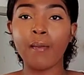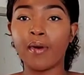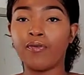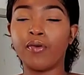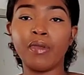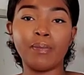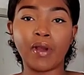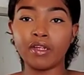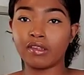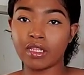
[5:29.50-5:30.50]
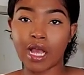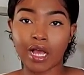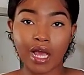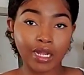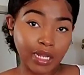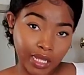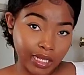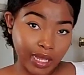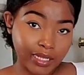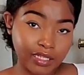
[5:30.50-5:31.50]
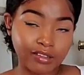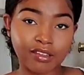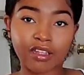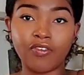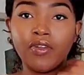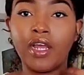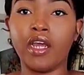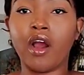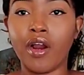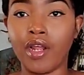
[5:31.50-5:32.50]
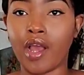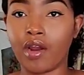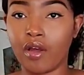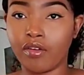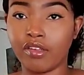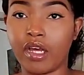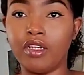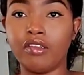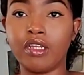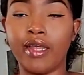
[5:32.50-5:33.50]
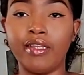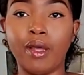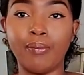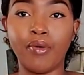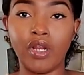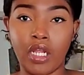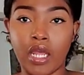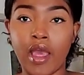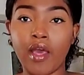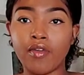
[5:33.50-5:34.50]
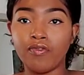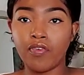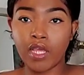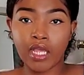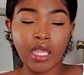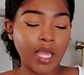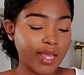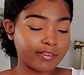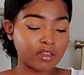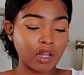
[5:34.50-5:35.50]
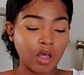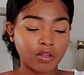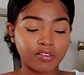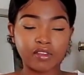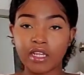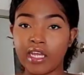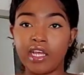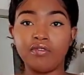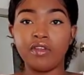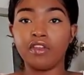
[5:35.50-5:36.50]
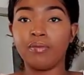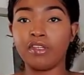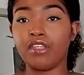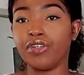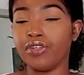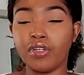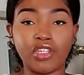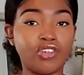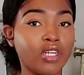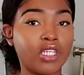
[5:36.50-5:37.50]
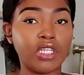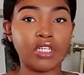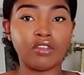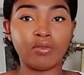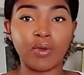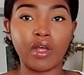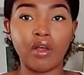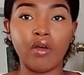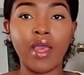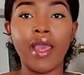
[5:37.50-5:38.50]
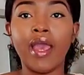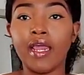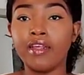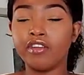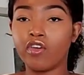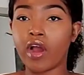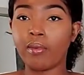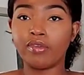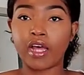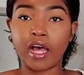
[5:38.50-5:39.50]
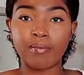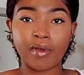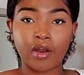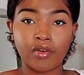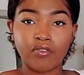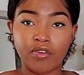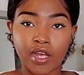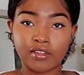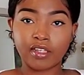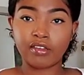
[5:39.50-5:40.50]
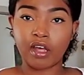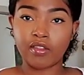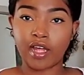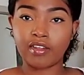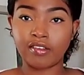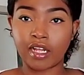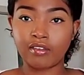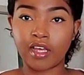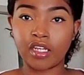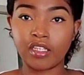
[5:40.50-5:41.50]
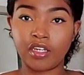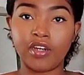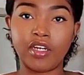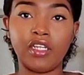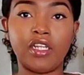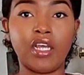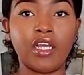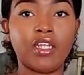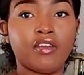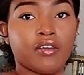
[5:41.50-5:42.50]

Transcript: But for me personally, I kind of like it like this because I feel like it already kind of goes down into like that pretty V. It's long sleeve. The material is stretchy as well. It is a crop top. I don't know if you guys can tell that. It's not tucked in or anything.